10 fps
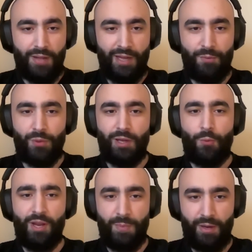And then we were
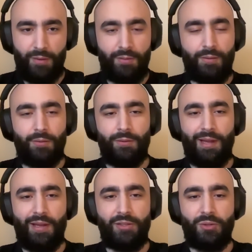like, wait a minute,
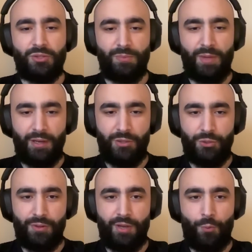Light is also submitting
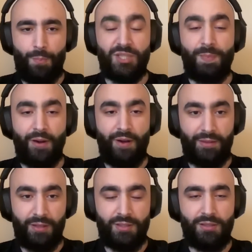into it, and they're much better
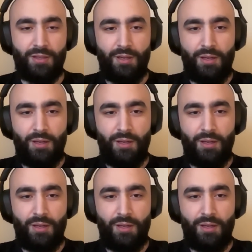at this.